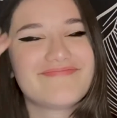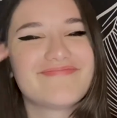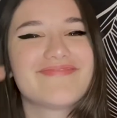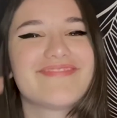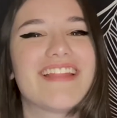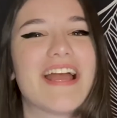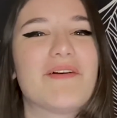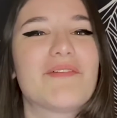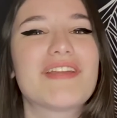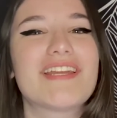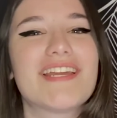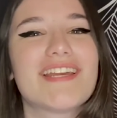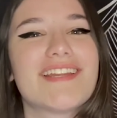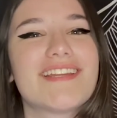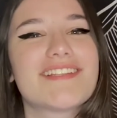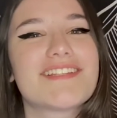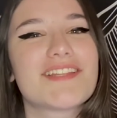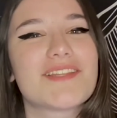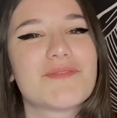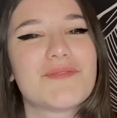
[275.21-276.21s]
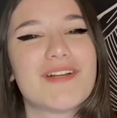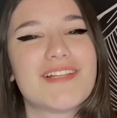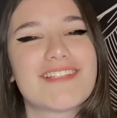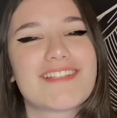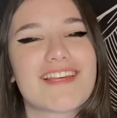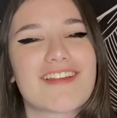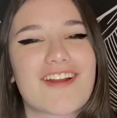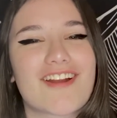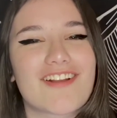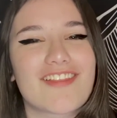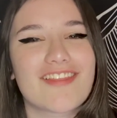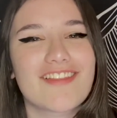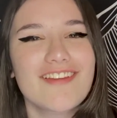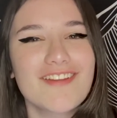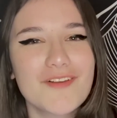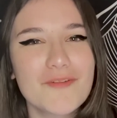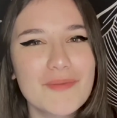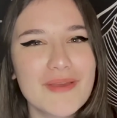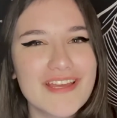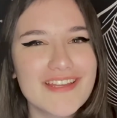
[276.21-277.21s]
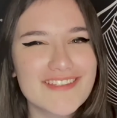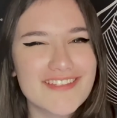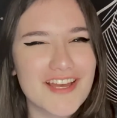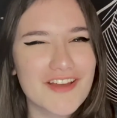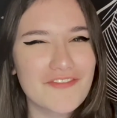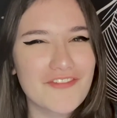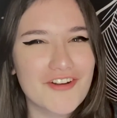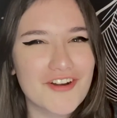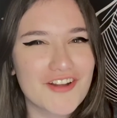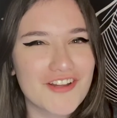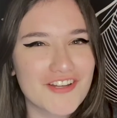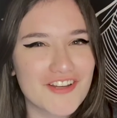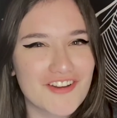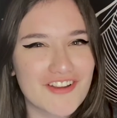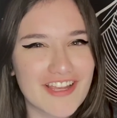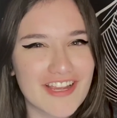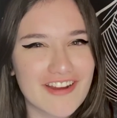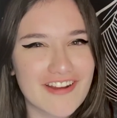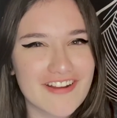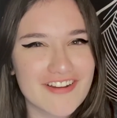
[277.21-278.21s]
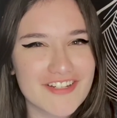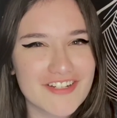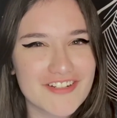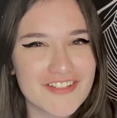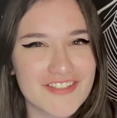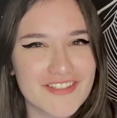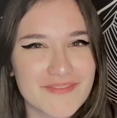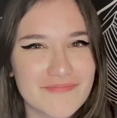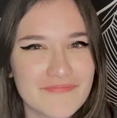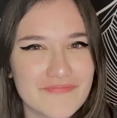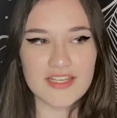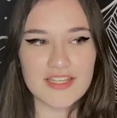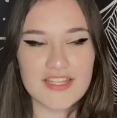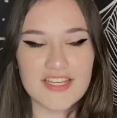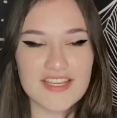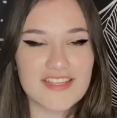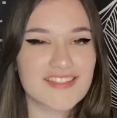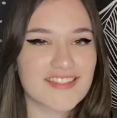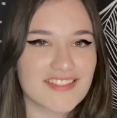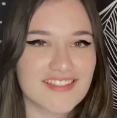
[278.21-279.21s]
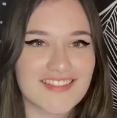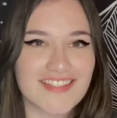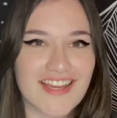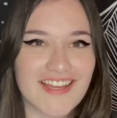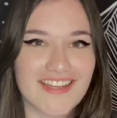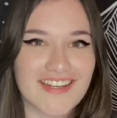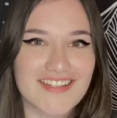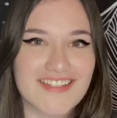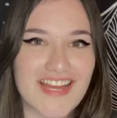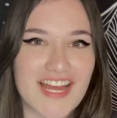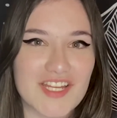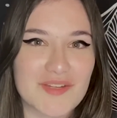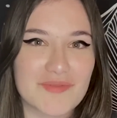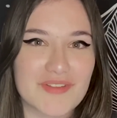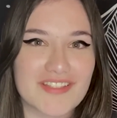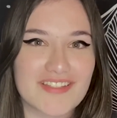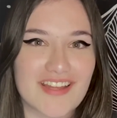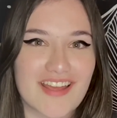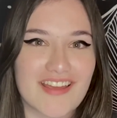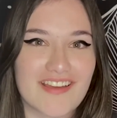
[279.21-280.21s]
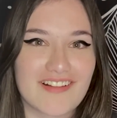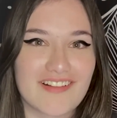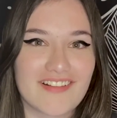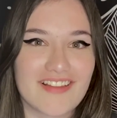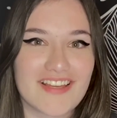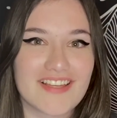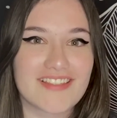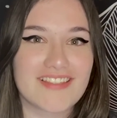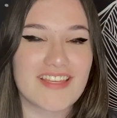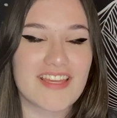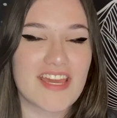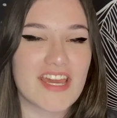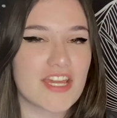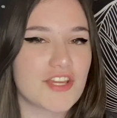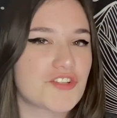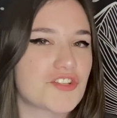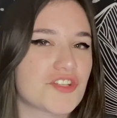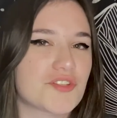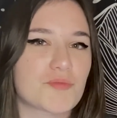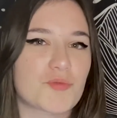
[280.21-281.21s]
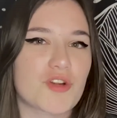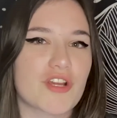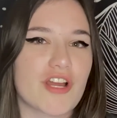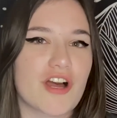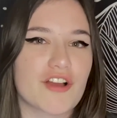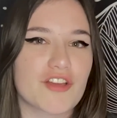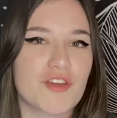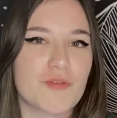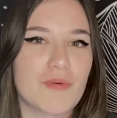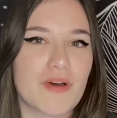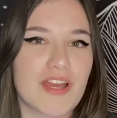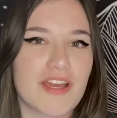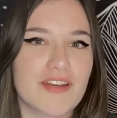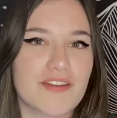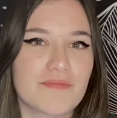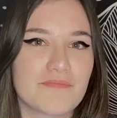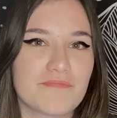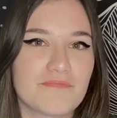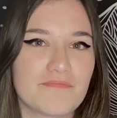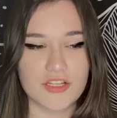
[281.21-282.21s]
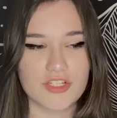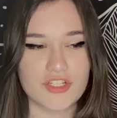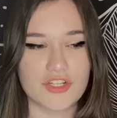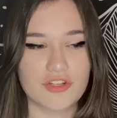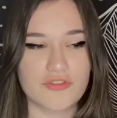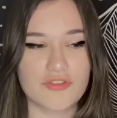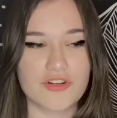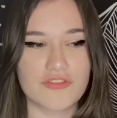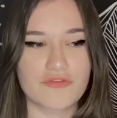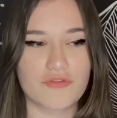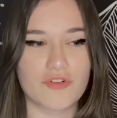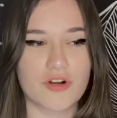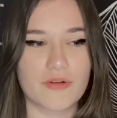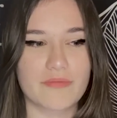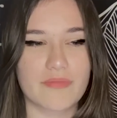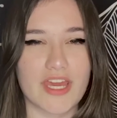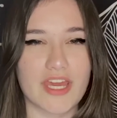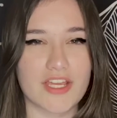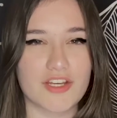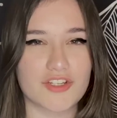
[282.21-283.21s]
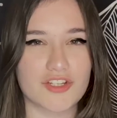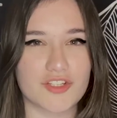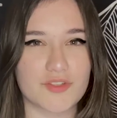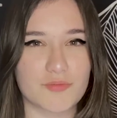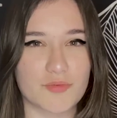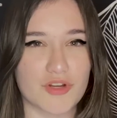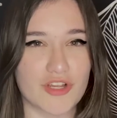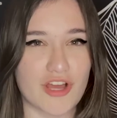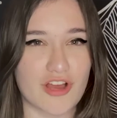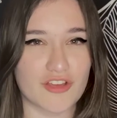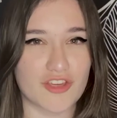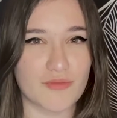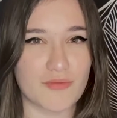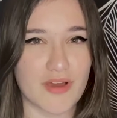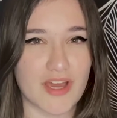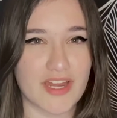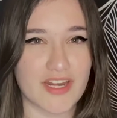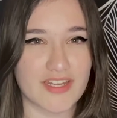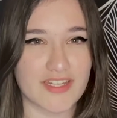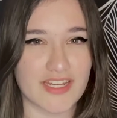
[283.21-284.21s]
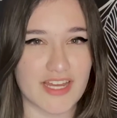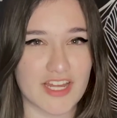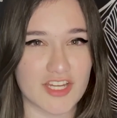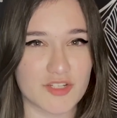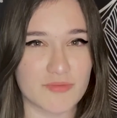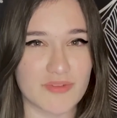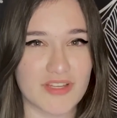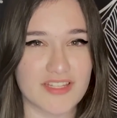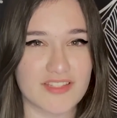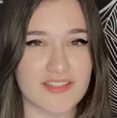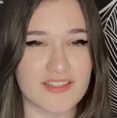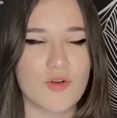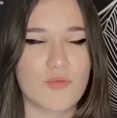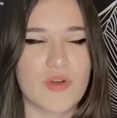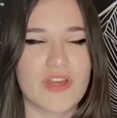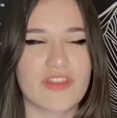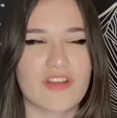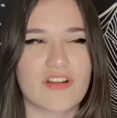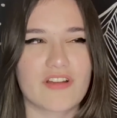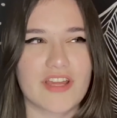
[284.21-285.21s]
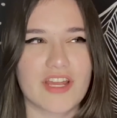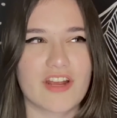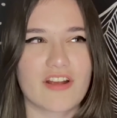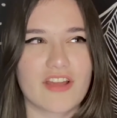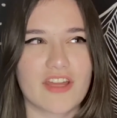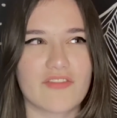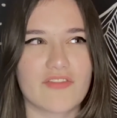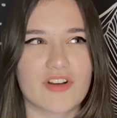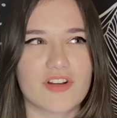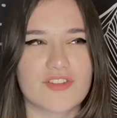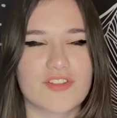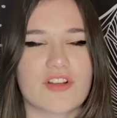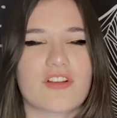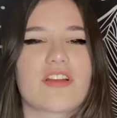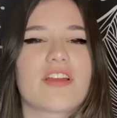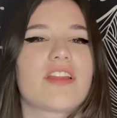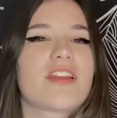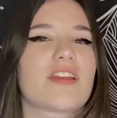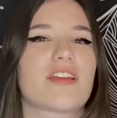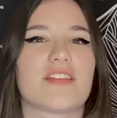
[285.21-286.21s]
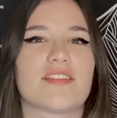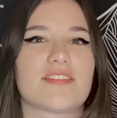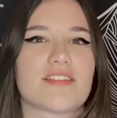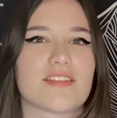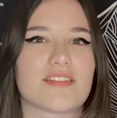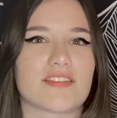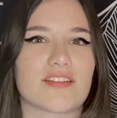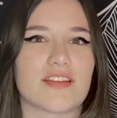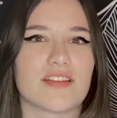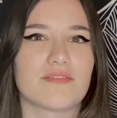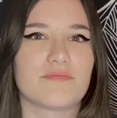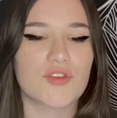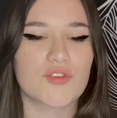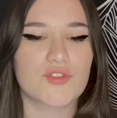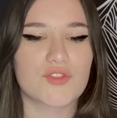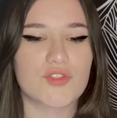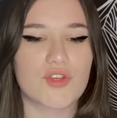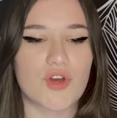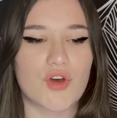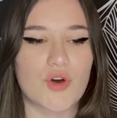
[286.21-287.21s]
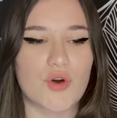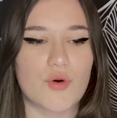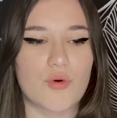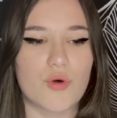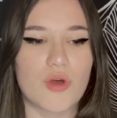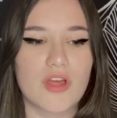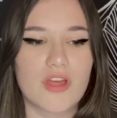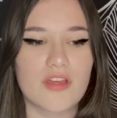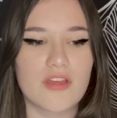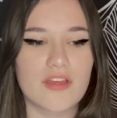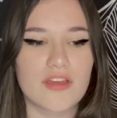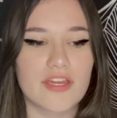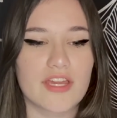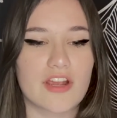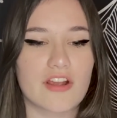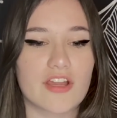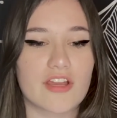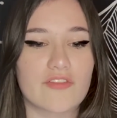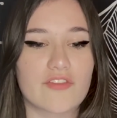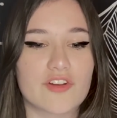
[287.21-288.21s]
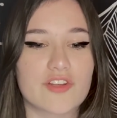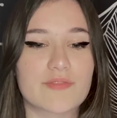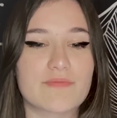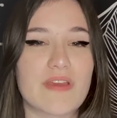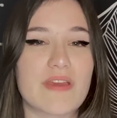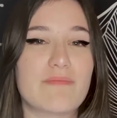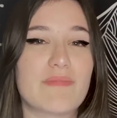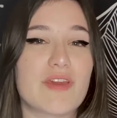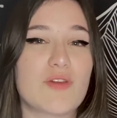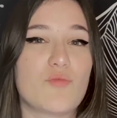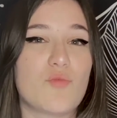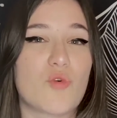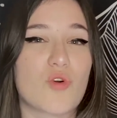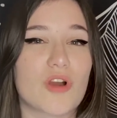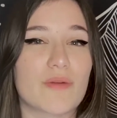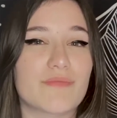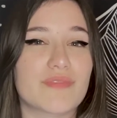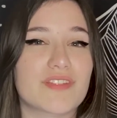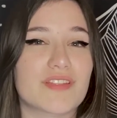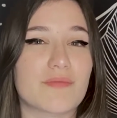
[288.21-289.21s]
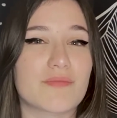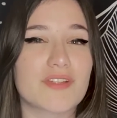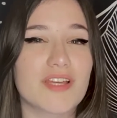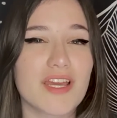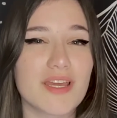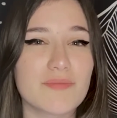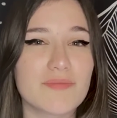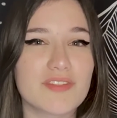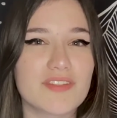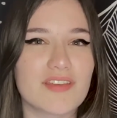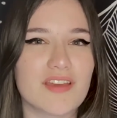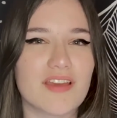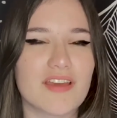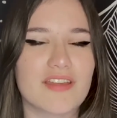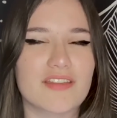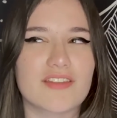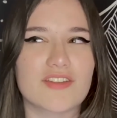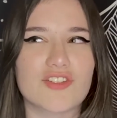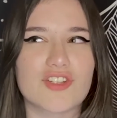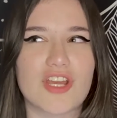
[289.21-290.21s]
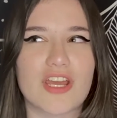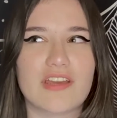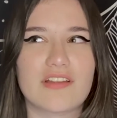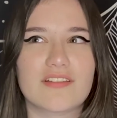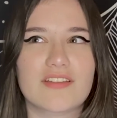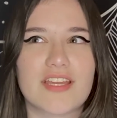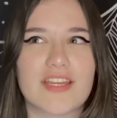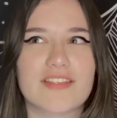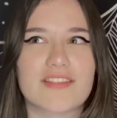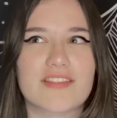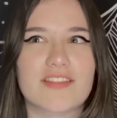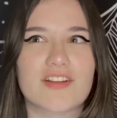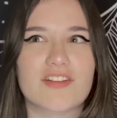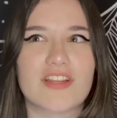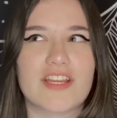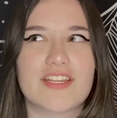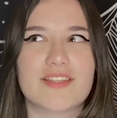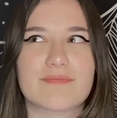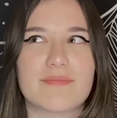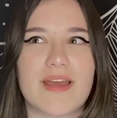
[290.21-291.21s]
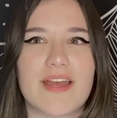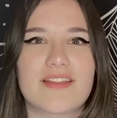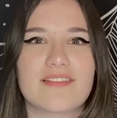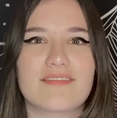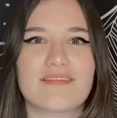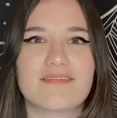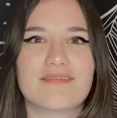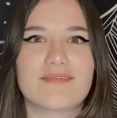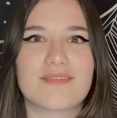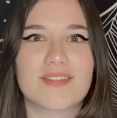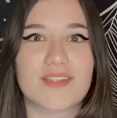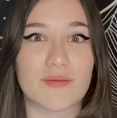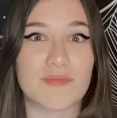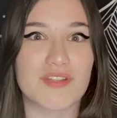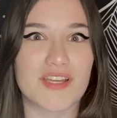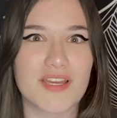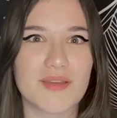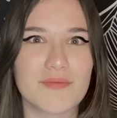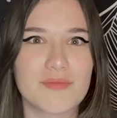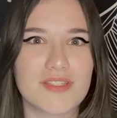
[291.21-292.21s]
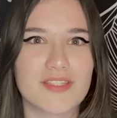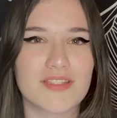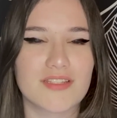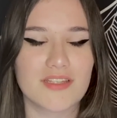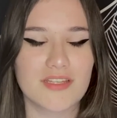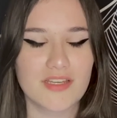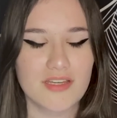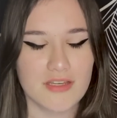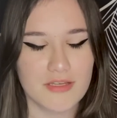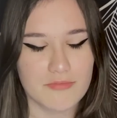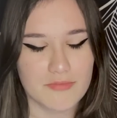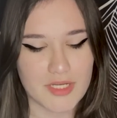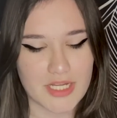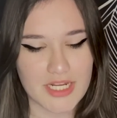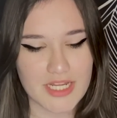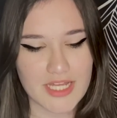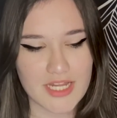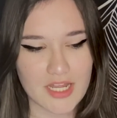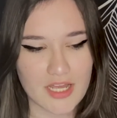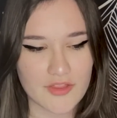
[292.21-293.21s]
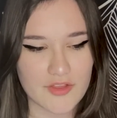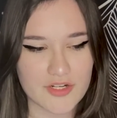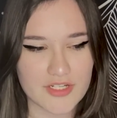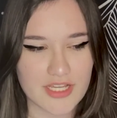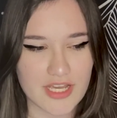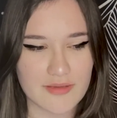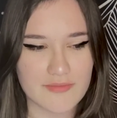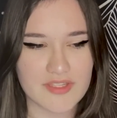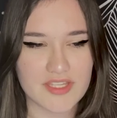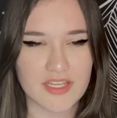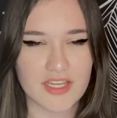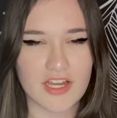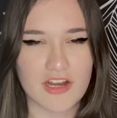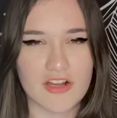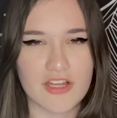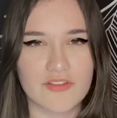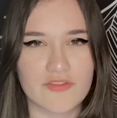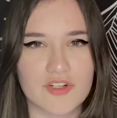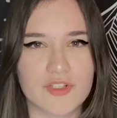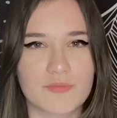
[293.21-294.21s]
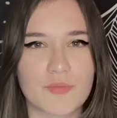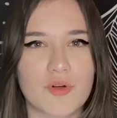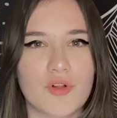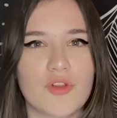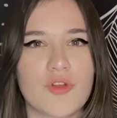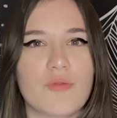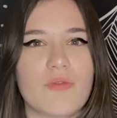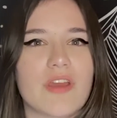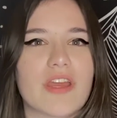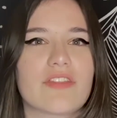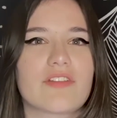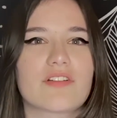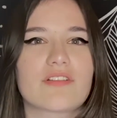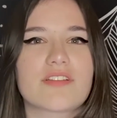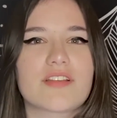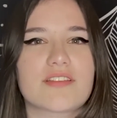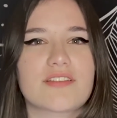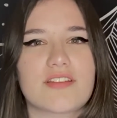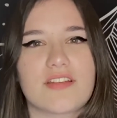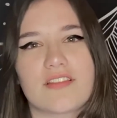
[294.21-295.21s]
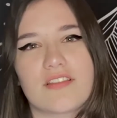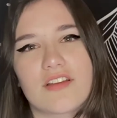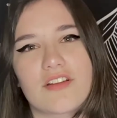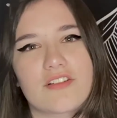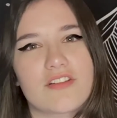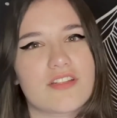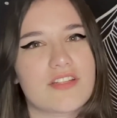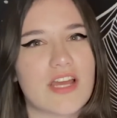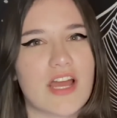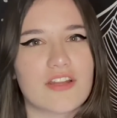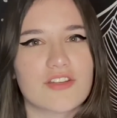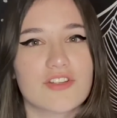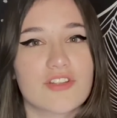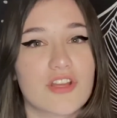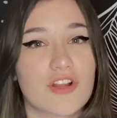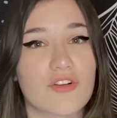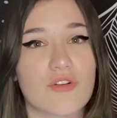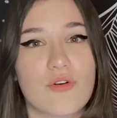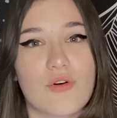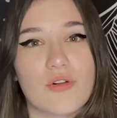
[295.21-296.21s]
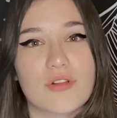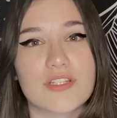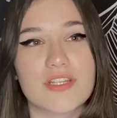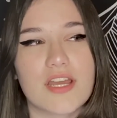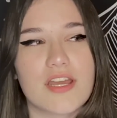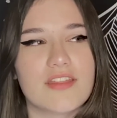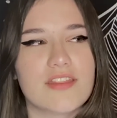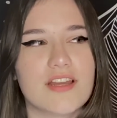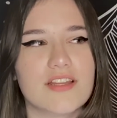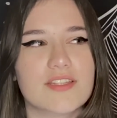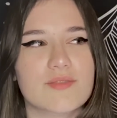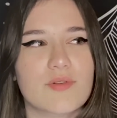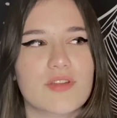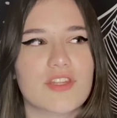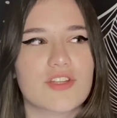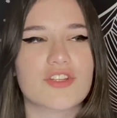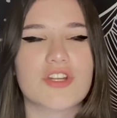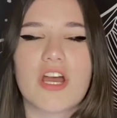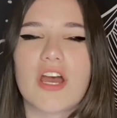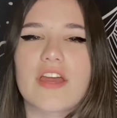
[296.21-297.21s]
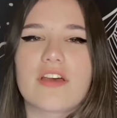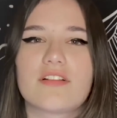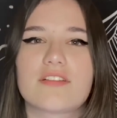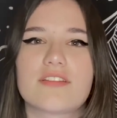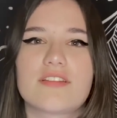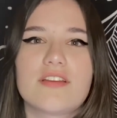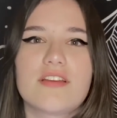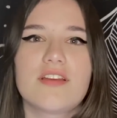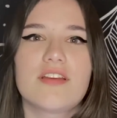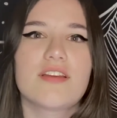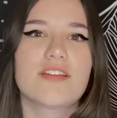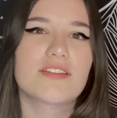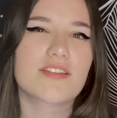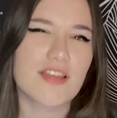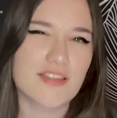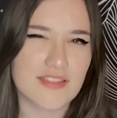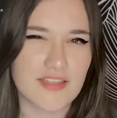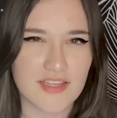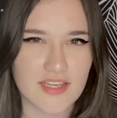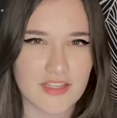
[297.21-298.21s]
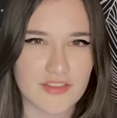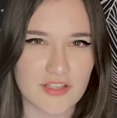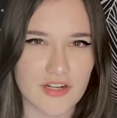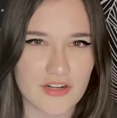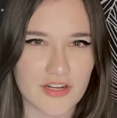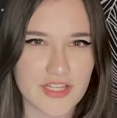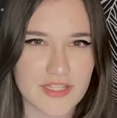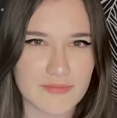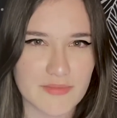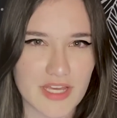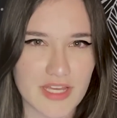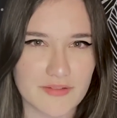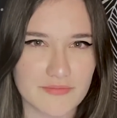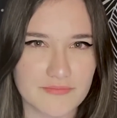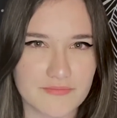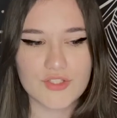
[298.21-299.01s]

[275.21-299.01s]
Now we get into the ones that are a little bit tougher on your characters. This second attachment style is the anxious-preoccupied. Children form anxious-preoccupied attachments when their caregivers are inconsistent. So caregivers may be warm sometimes and the child gets their needs met sometimes, But at other times, the caregivers pull away, they're distant, they're detached, they're cold, and that's when the child doesn't get their needs met.